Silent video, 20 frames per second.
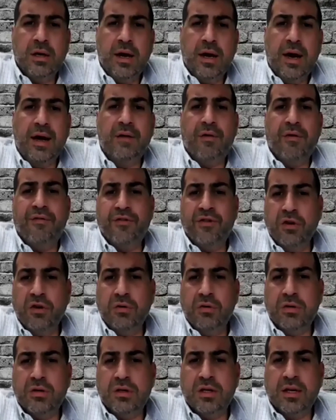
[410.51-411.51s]
and
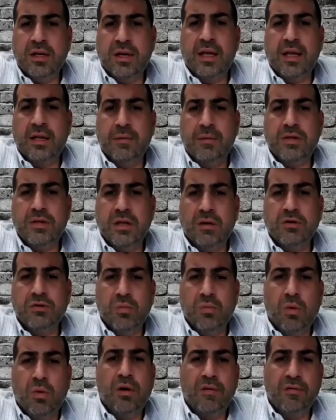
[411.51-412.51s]
refused to get themselves
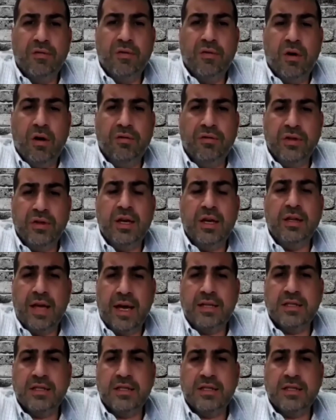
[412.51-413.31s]
more involved in that